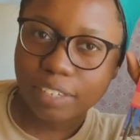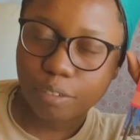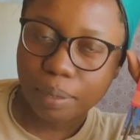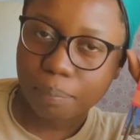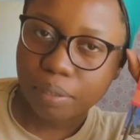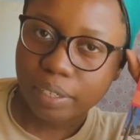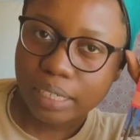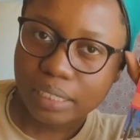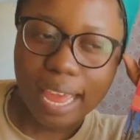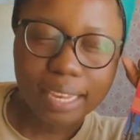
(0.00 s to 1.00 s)
remember
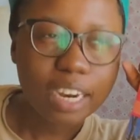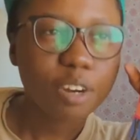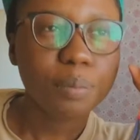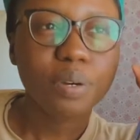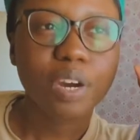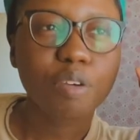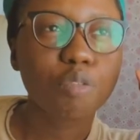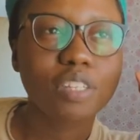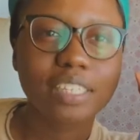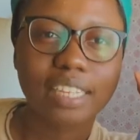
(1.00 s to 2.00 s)
it, and I remember I
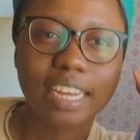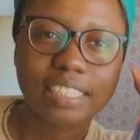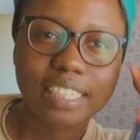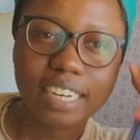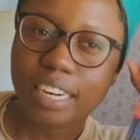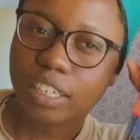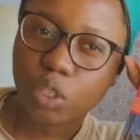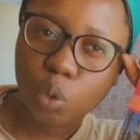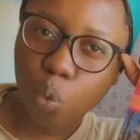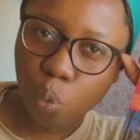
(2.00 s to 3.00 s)
really liked it, and I don't know